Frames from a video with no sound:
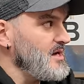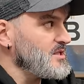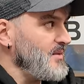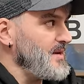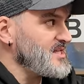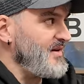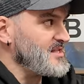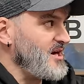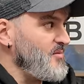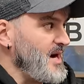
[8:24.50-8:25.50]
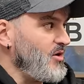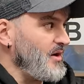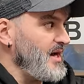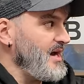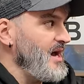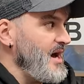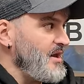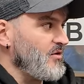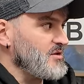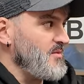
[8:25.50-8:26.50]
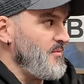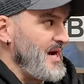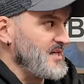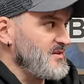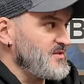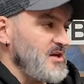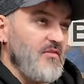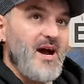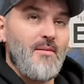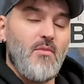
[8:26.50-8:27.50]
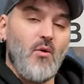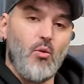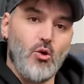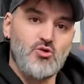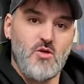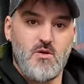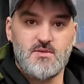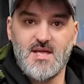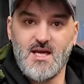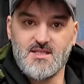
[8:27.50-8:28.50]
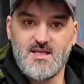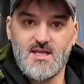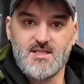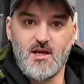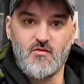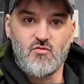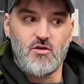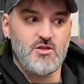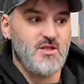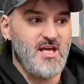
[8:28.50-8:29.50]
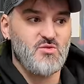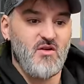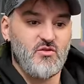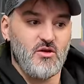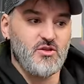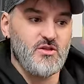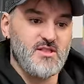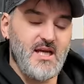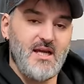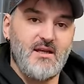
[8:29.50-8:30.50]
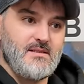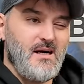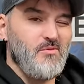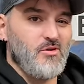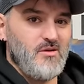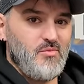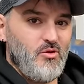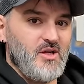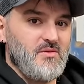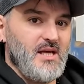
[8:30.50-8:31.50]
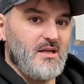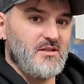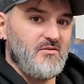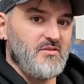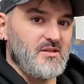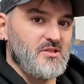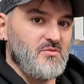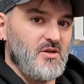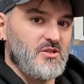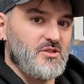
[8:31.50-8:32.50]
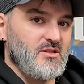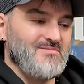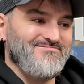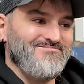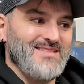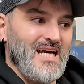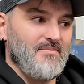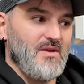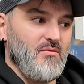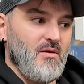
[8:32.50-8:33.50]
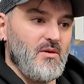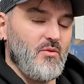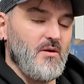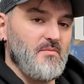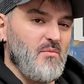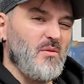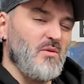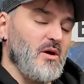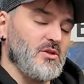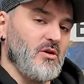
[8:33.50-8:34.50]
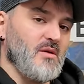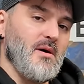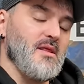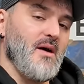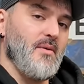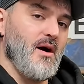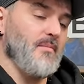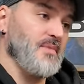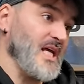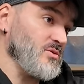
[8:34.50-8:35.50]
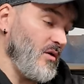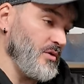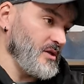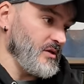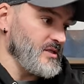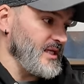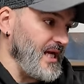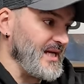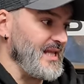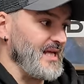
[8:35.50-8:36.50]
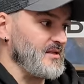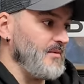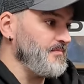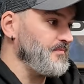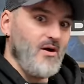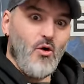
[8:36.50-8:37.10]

Some bits have had to go back on it, and I've got some bags of stuff, and my wardrobe upstairs is starting to get overrun. So that's what I've got to do today. I'm not going to bore you with that, I don't think, too much. Nah, I probably won't. I probably won't document that part. But that's what I want to do today, get that done.